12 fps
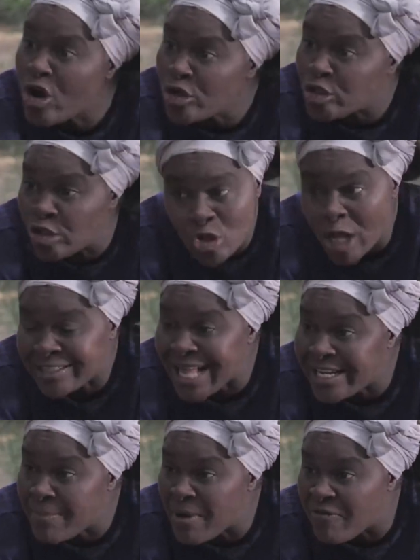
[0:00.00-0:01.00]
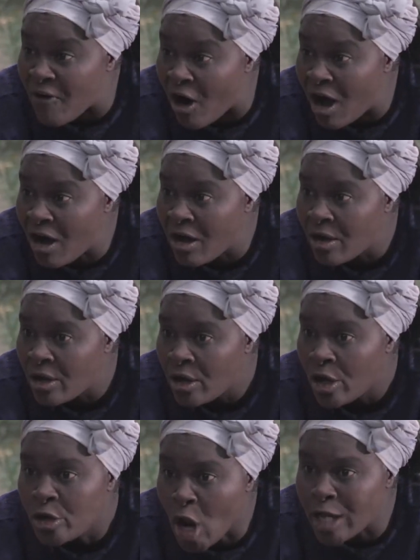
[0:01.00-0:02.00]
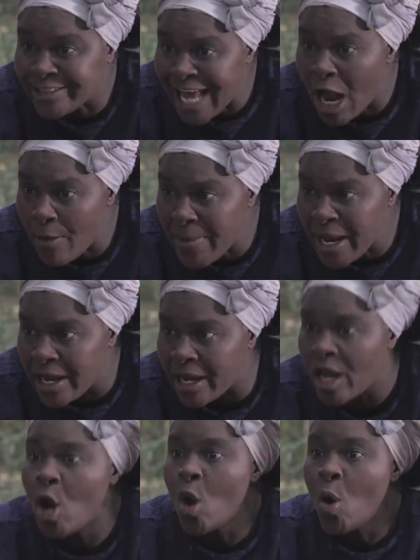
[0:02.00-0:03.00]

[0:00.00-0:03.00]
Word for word: you not standing before? No, tell me.